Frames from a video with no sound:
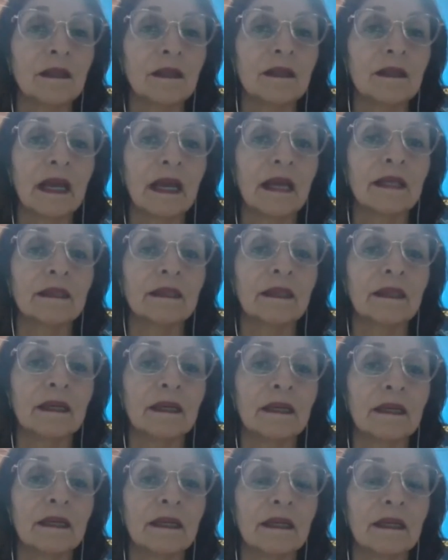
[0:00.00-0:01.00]
that
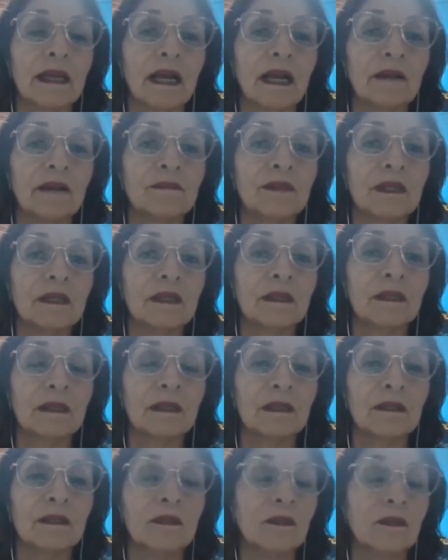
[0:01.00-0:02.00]
have
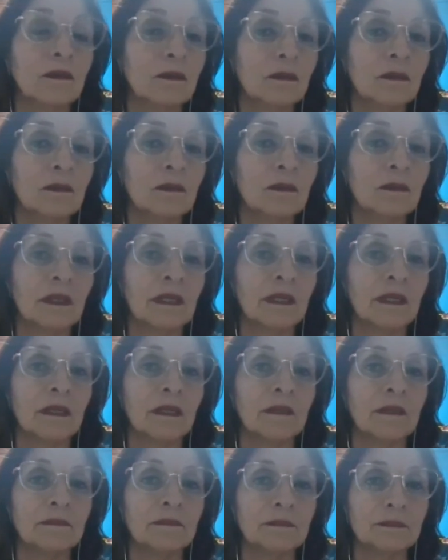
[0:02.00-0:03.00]
the new
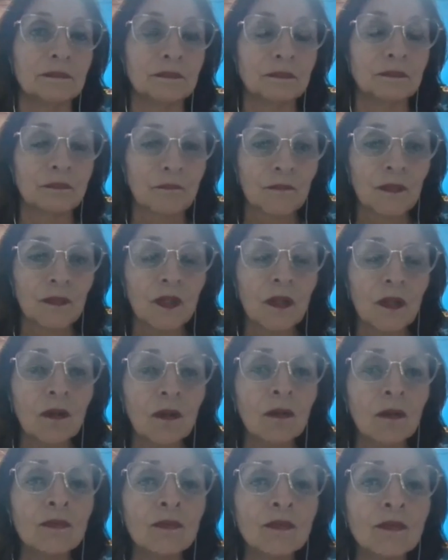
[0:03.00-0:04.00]

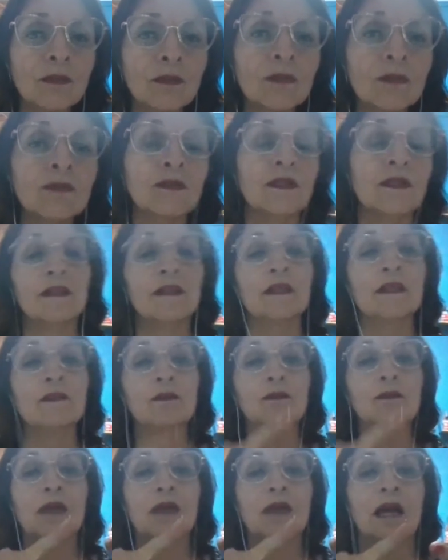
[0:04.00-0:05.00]
constitution is
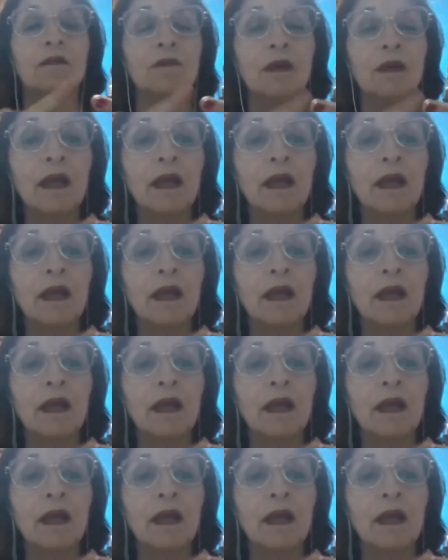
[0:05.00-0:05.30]
to have